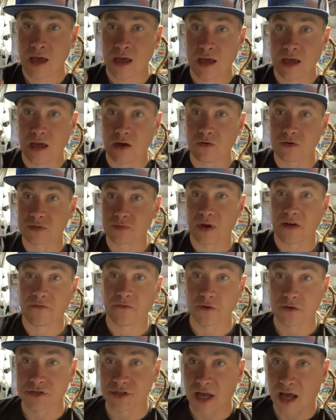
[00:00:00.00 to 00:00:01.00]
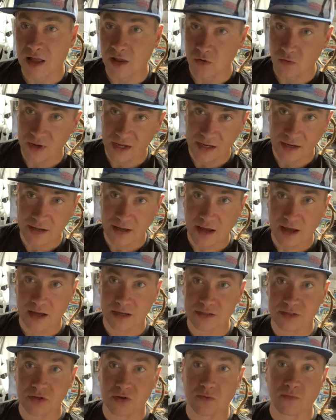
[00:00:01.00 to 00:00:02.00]
It was my first Halloween
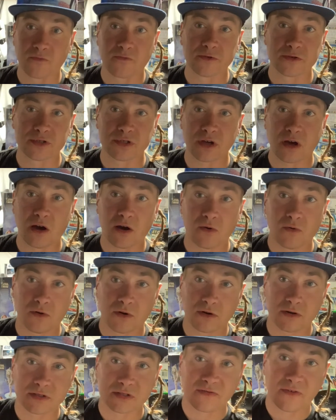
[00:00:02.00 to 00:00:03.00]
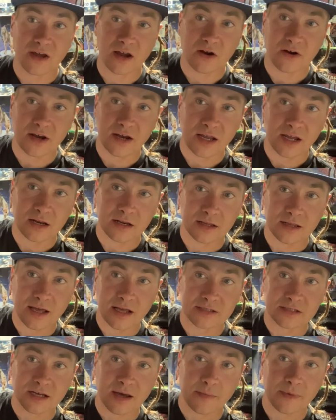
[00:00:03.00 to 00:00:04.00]
costume for Star Wars. Very neat.
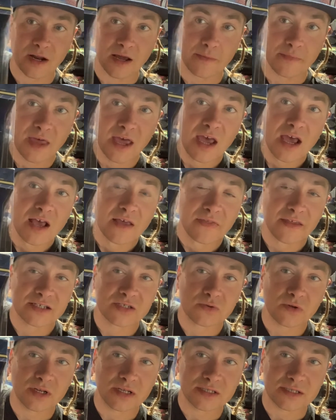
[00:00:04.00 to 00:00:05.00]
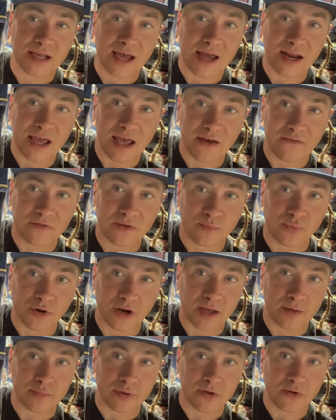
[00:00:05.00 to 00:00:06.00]
That's coming up. This one does not have the
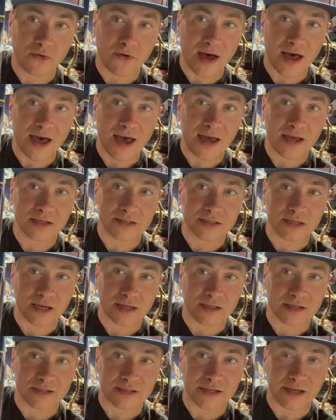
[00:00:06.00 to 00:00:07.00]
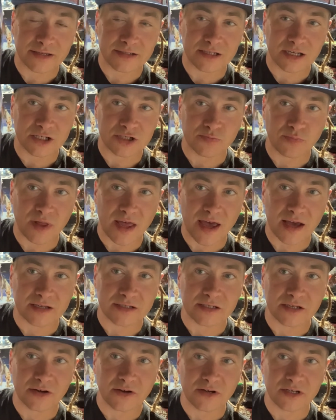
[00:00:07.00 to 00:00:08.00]
pretty blue eyes like the 6-inch Black
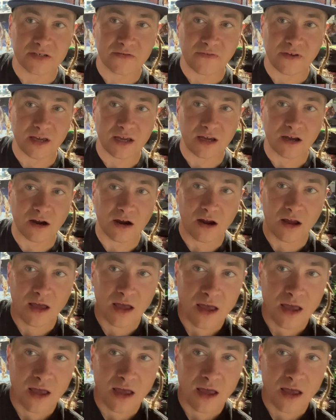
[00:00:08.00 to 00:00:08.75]
Series figure.